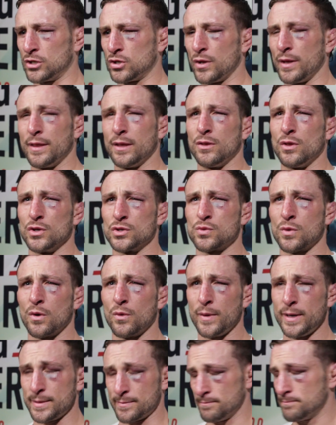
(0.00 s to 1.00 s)
sure that those
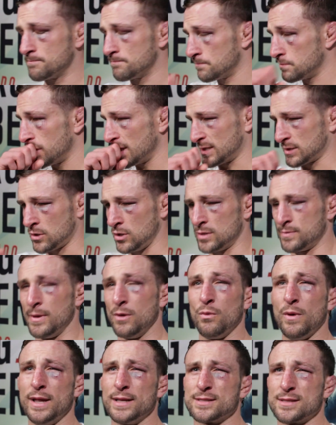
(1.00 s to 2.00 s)

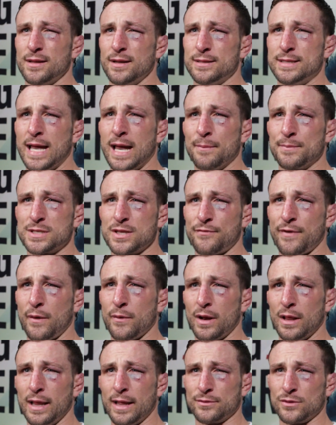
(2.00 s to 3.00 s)
weren't wasted attempts. If I
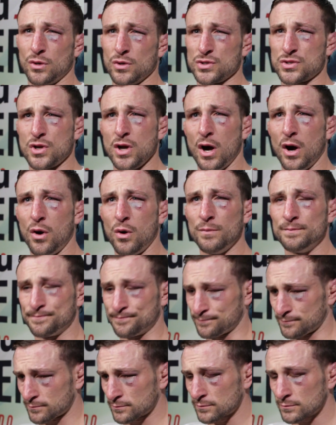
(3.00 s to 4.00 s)
would have let those go,
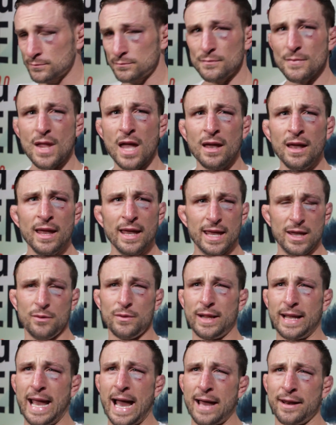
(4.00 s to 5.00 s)
he
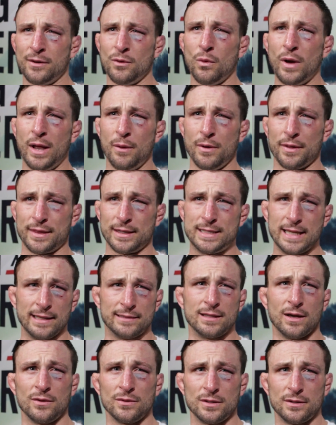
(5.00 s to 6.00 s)
would have gotten away with a
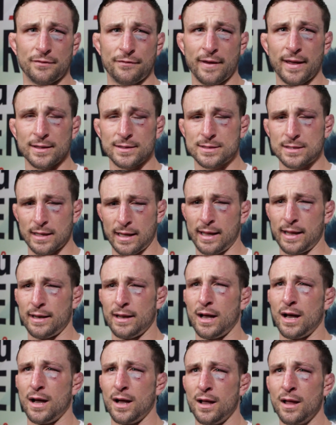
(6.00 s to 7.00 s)
takedown defense and
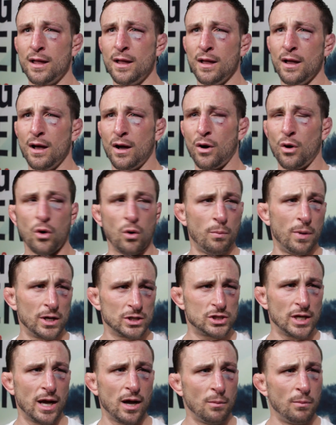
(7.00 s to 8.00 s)
a whole
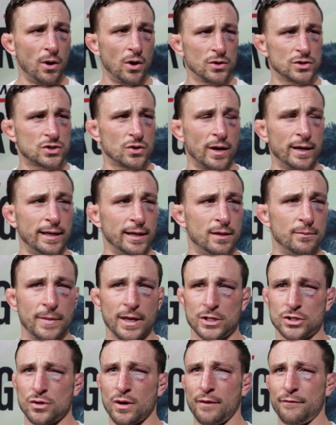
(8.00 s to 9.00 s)
bunch of elbows. So I need to
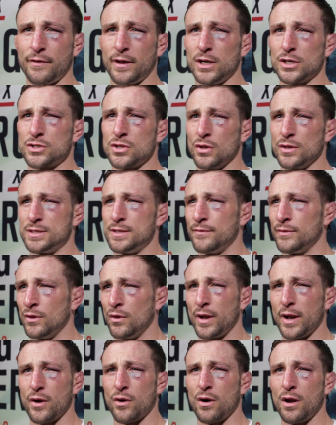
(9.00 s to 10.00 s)
make sure I finished those even
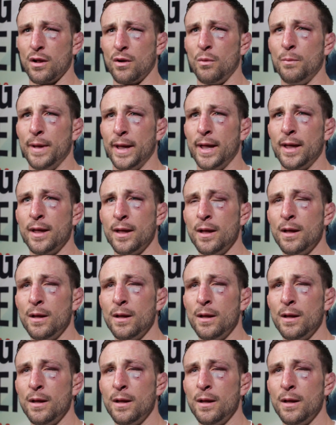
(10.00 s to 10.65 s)
though they hurt a little bit.